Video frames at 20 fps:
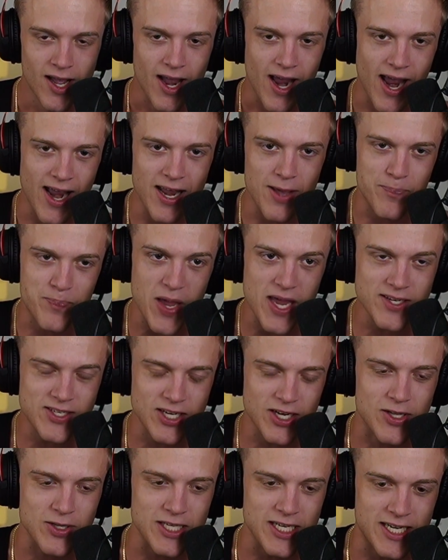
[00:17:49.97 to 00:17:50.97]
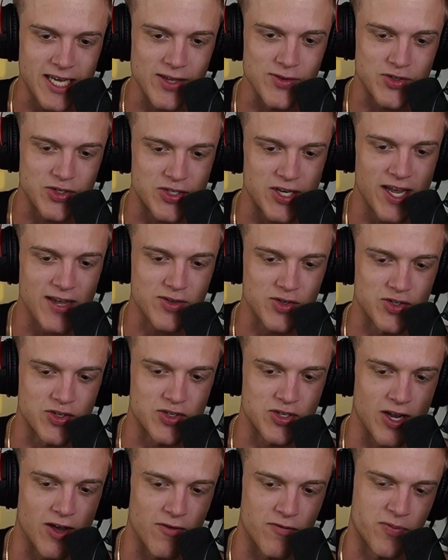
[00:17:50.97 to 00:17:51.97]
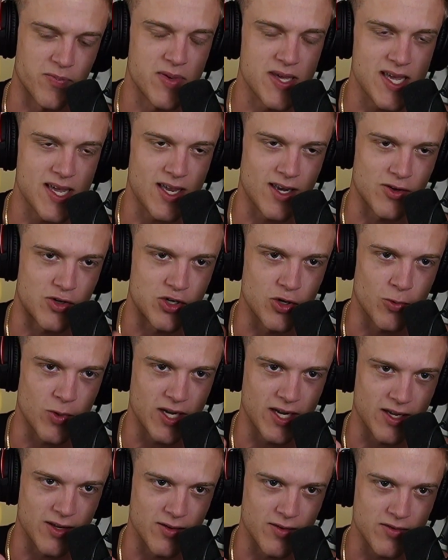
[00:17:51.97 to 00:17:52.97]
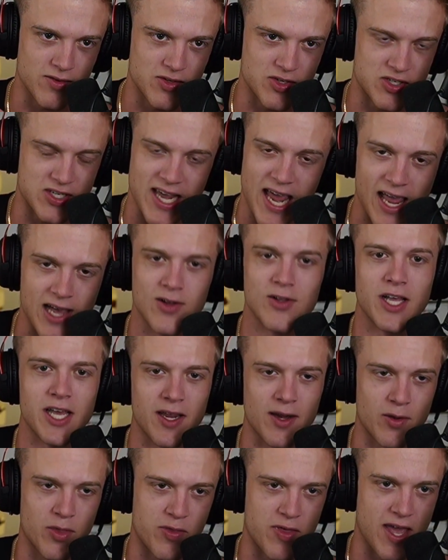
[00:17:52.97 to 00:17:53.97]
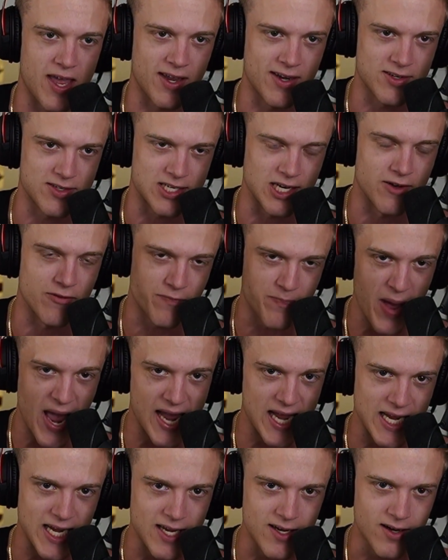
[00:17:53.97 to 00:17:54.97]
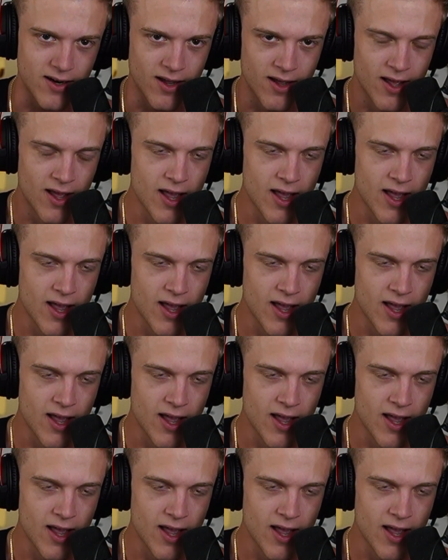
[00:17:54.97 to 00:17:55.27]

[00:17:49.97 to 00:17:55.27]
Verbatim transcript: and it basically consists of me doing scaling things of pain,